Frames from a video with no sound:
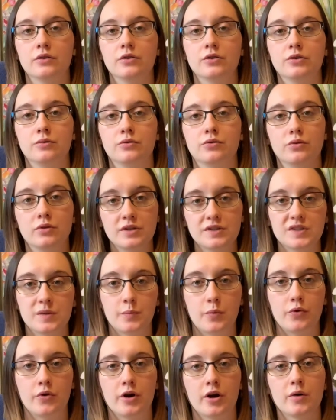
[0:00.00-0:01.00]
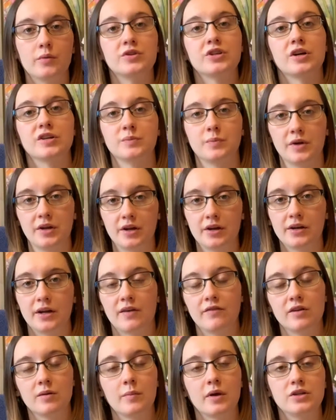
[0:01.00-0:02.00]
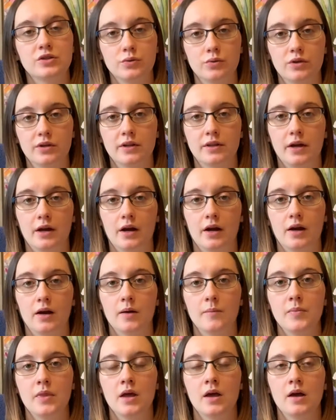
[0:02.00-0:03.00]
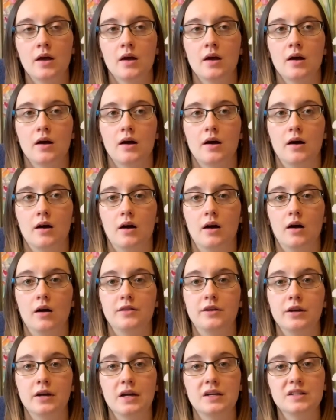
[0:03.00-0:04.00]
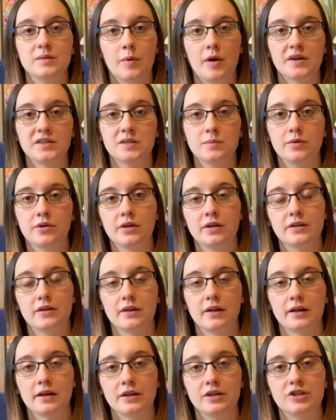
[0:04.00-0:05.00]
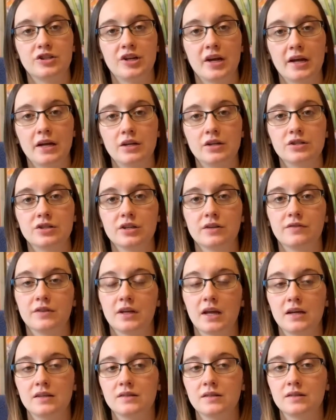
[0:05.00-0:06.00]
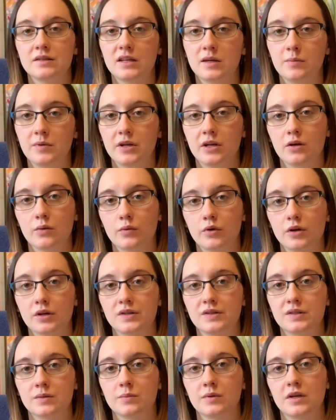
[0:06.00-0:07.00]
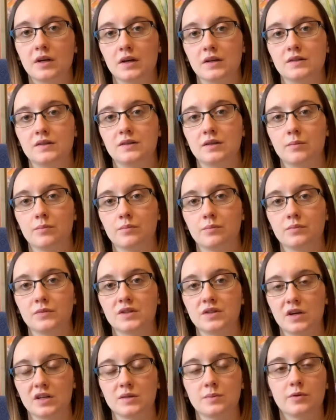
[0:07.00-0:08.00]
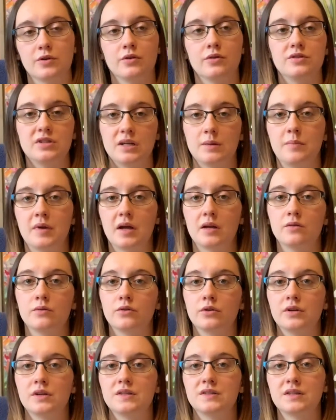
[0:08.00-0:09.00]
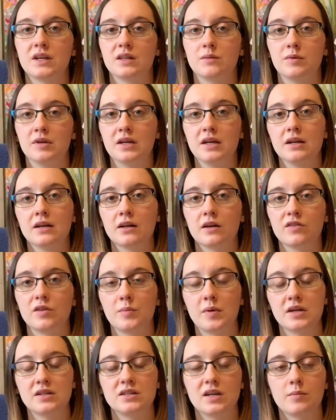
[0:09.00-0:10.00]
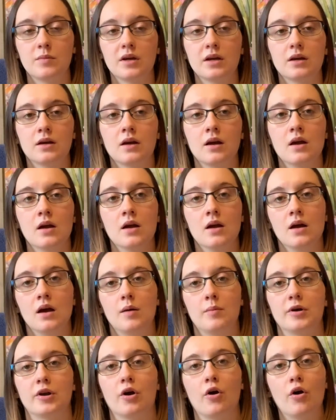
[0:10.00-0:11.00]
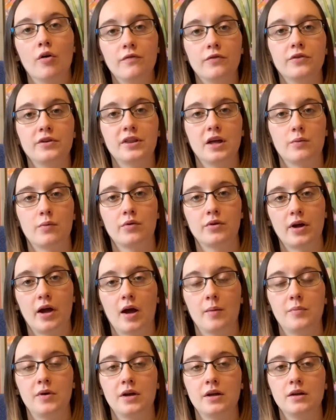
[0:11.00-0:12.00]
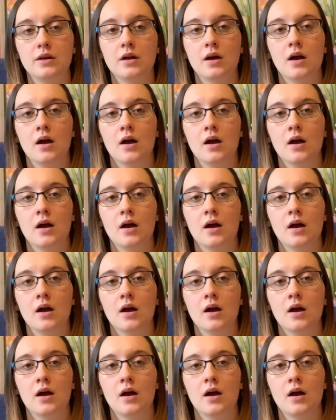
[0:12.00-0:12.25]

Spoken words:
doula support, which I was planning on having my doula there. There is a possibility that I could change if the cases keep getting worse, because this hospital did ban doulas at the beginning of the pandemic, but hopefully that won't happen.